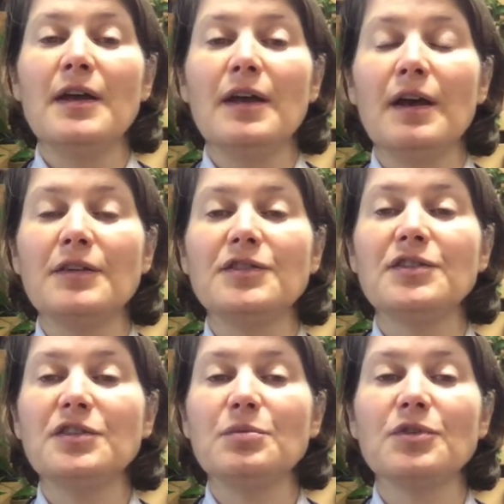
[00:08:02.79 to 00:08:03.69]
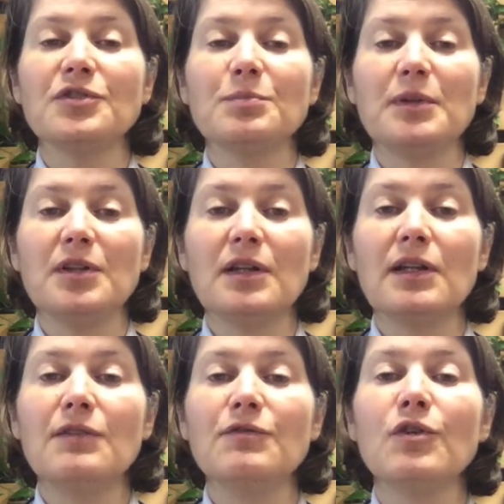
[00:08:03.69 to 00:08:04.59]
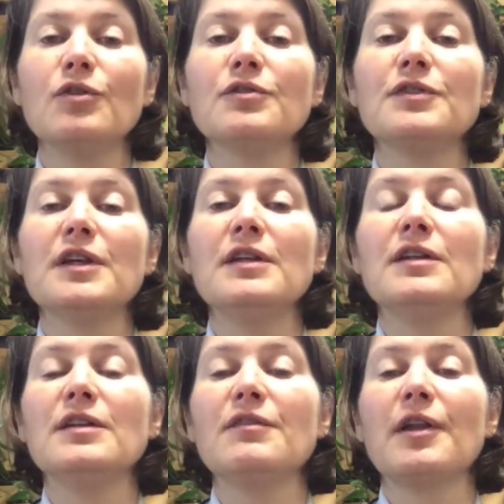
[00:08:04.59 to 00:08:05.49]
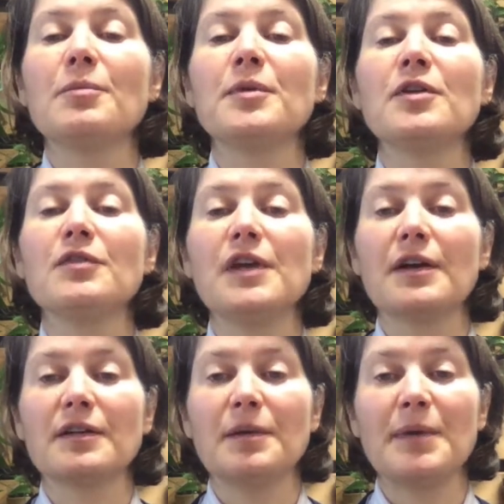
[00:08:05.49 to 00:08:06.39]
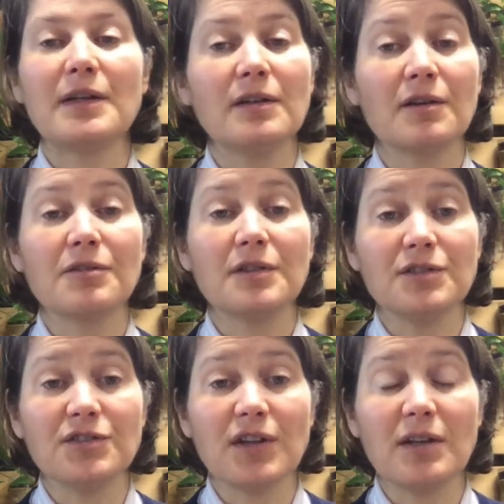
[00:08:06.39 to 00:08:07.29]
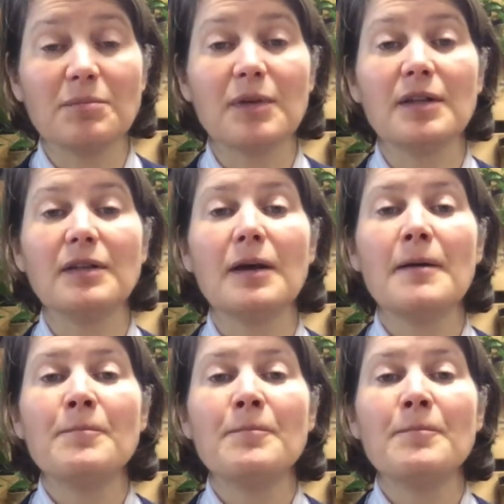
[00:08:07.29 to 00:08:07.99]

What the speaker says: Sissy was particularly involved in the development of the Academic Integrity Statement,